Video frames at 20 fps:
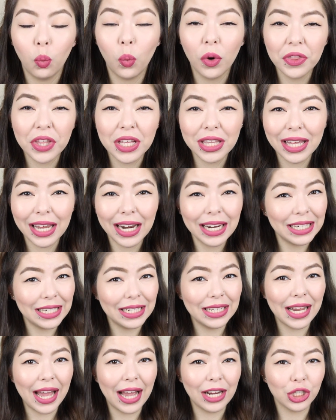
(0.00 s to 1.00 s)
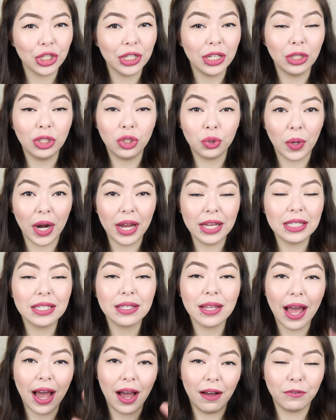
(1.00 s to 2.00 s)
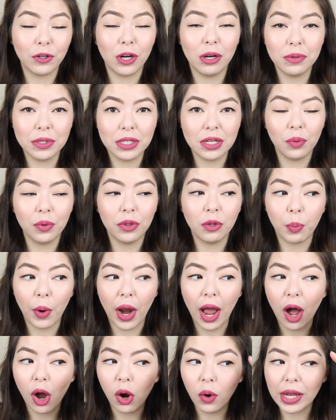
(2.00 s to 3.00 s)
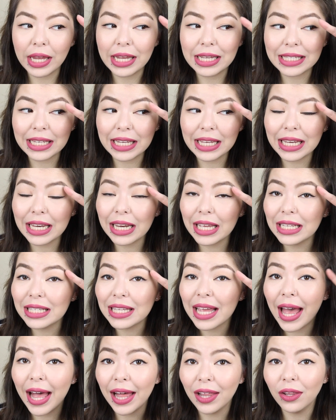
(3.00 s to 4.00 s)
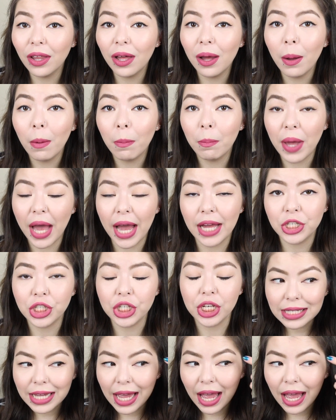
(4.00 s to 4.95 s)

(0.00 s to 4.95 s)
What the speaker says: One thing that I didn't actually address after I was done with the brow is it is hella patchy.